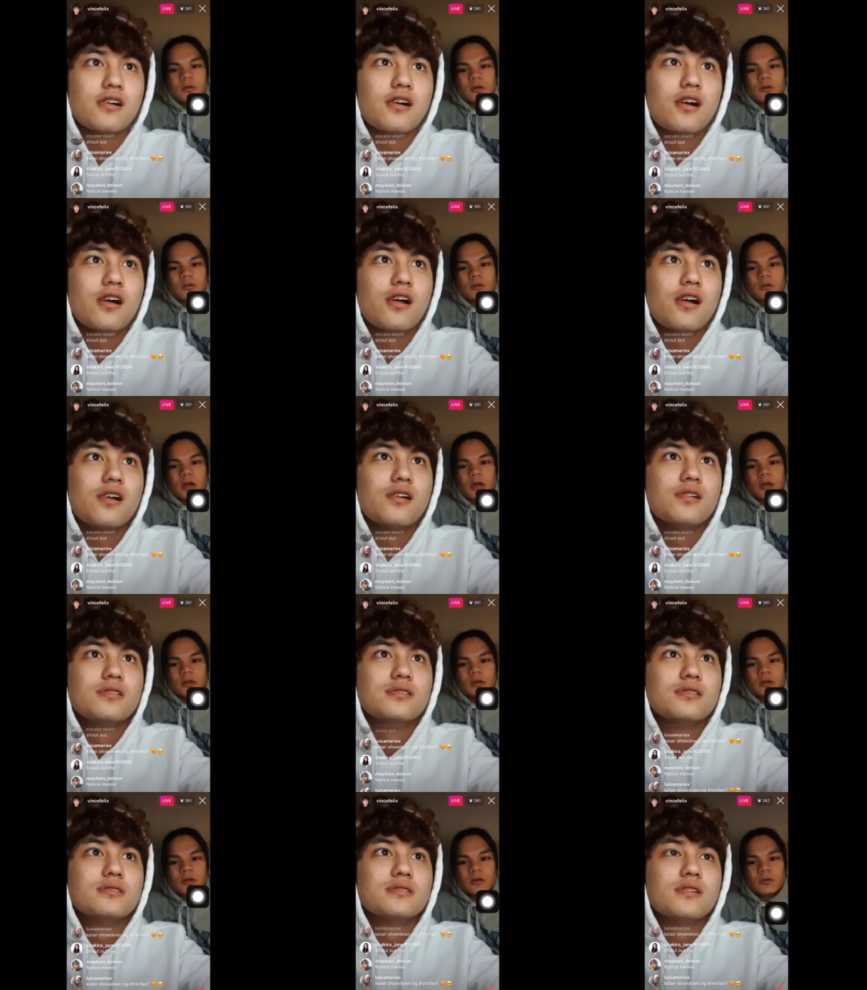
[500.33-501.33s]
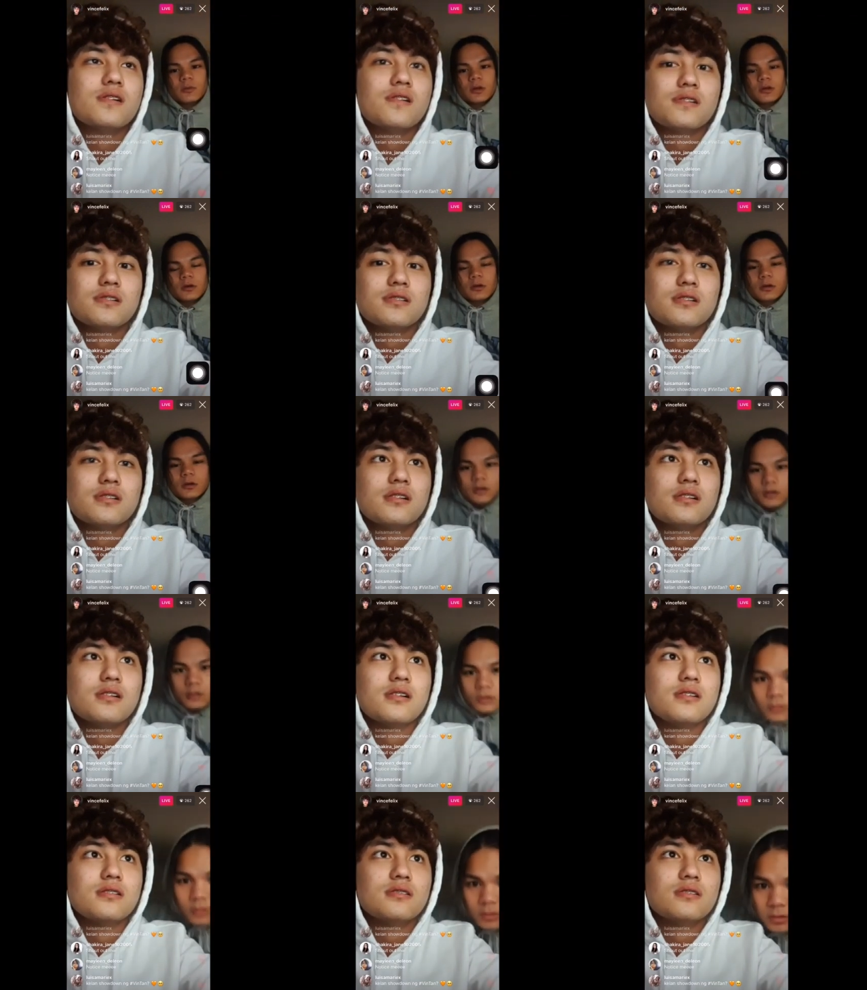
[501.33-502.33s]
Speaker 1: I don't know
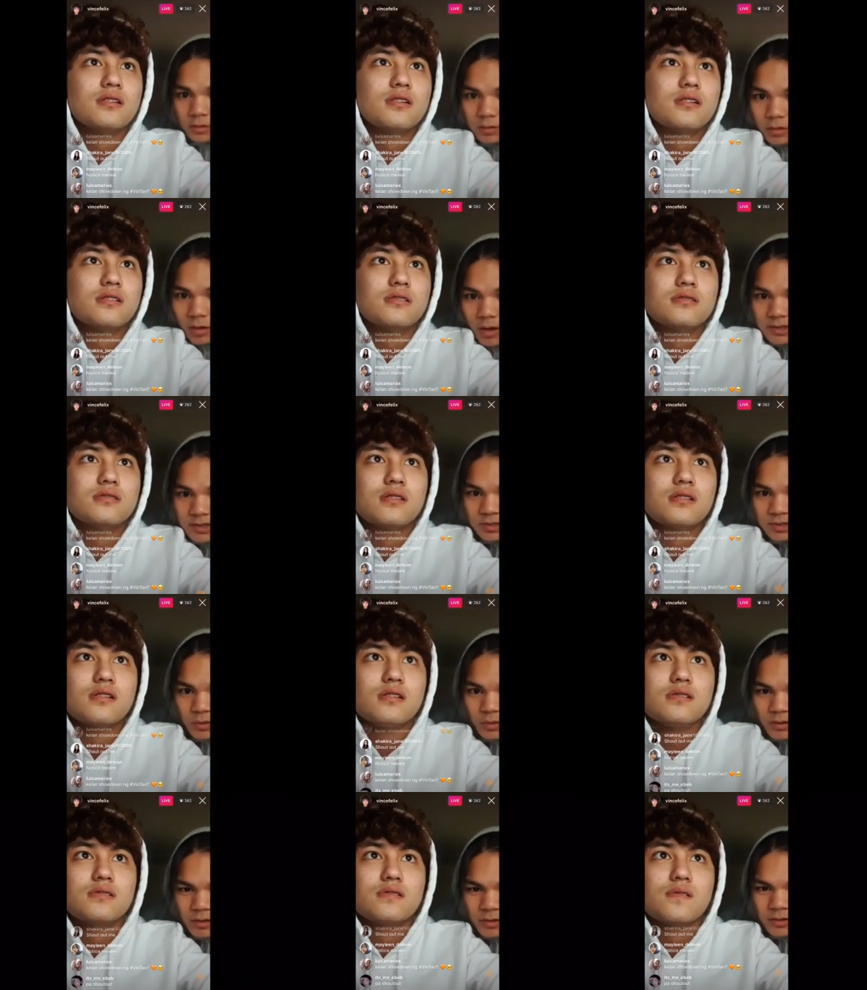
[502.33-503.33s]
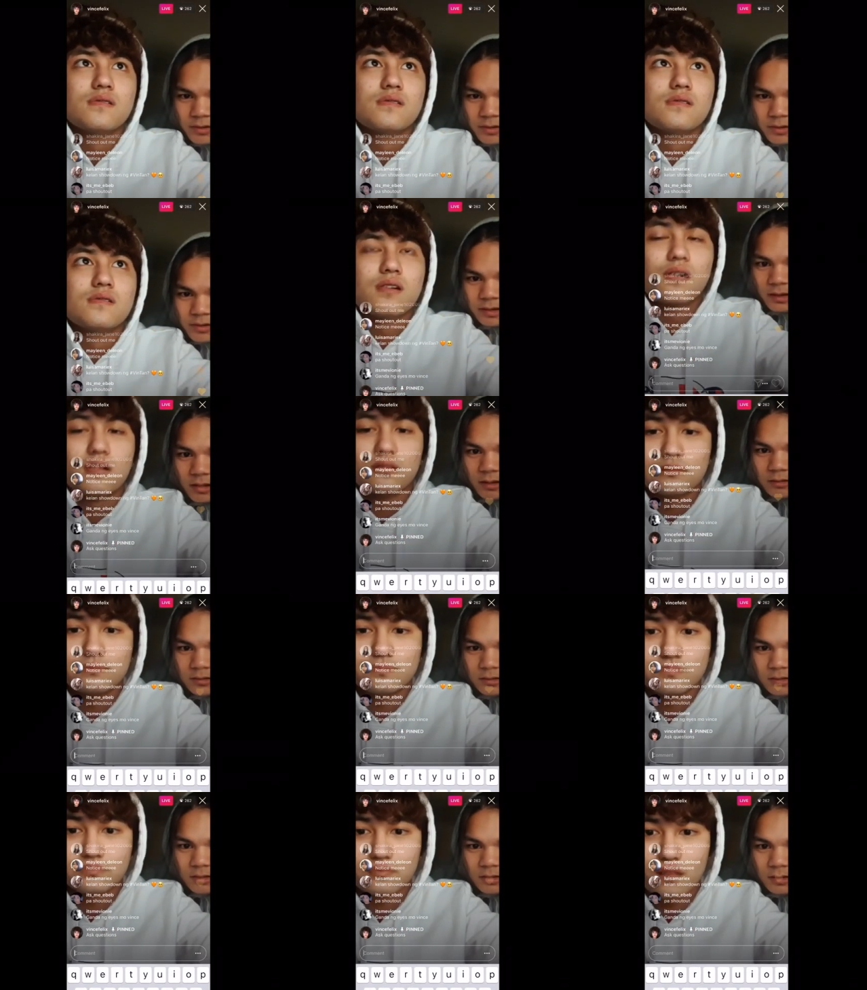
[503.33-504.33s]
I swear I know that
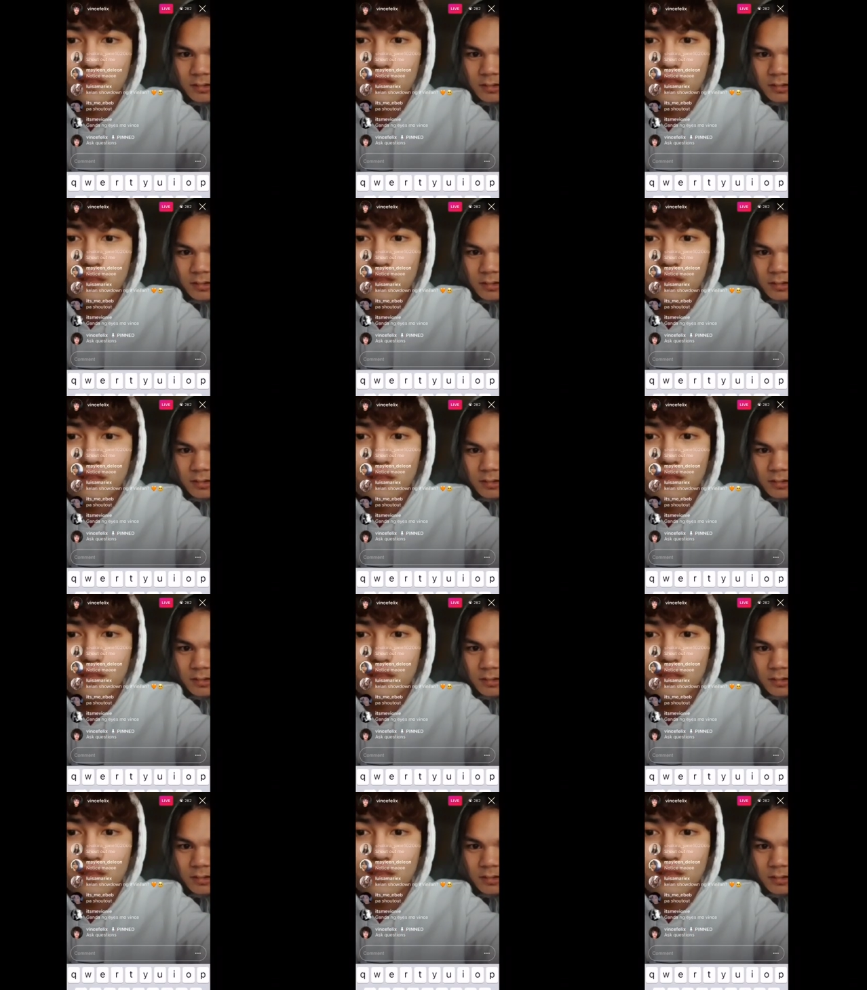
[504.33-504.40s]
account